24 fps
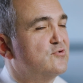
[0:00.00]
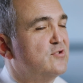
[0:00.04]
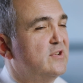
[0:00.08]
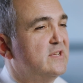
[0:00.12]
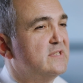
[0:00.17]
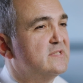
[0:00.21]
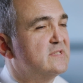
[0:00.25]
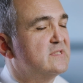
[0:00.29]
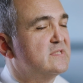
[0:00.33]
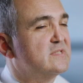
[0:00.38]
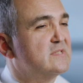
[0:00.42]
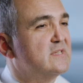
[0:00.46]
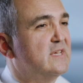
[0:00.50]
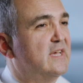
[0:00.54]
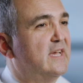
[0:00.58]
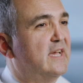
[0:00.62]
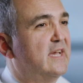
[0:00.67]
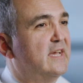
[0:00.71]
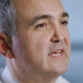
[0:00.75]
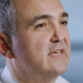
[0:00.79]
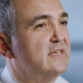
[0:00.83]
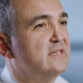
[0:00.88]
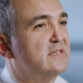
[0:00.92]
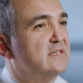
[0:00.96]
treats
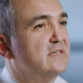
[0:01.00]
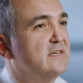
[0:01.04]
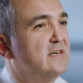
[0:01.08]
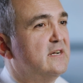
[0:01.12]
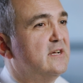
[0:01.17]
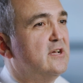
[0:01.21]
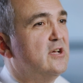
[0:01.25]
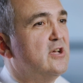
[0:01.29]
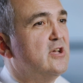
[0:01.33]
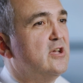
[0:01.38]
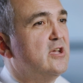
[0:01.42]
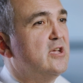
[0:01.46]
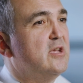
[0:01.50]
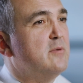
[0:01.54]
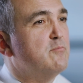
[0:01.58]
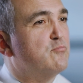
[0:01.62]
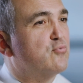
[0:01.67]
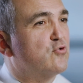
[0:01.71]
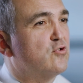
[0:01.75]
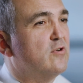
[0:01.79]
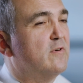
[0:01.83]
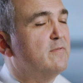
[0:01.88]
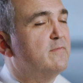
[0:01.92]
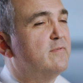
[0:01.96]
and
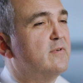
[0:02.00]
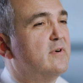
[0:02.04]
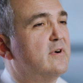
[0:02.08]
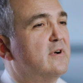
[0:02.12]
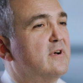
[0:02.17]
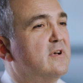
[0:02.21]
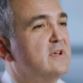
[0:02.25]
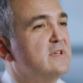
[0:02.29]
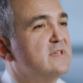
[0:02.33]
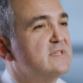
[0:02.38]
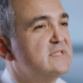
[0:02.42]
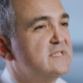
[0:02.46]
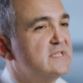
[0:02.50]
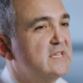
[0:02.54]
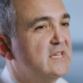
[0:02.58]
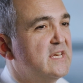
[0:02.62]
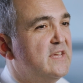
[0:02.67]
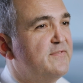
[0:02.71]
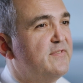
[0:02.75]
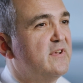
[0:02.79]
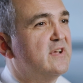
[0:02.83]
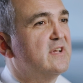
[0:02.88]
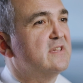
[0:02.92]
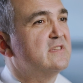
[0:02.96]
improve
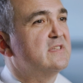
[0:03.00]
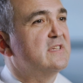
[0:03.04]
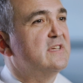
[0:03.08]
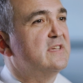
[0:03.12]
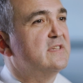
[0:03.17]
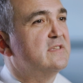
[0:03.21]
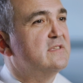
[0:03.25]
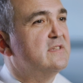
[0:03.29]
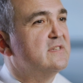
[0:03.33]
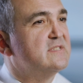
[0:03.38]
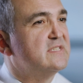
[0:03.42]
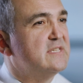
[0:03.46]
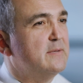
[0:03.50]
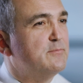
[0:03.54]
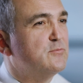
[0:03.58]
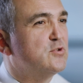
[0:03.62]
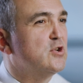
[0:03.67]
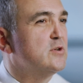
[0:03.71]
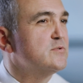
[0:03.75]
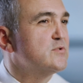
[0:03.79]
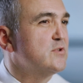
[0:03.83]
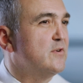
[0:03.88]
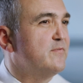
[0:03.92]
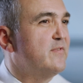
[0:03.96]
significantly the
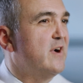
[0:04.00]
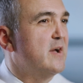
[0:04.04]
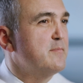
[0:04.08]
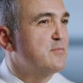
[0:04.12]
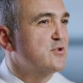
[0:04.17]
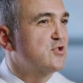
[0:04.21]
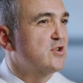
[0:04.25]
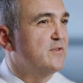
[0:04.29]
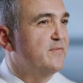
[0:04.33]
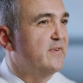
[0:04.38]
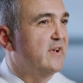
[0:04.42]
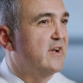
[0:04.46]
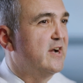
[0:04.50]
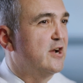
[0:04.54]
symptoms of hypertrophic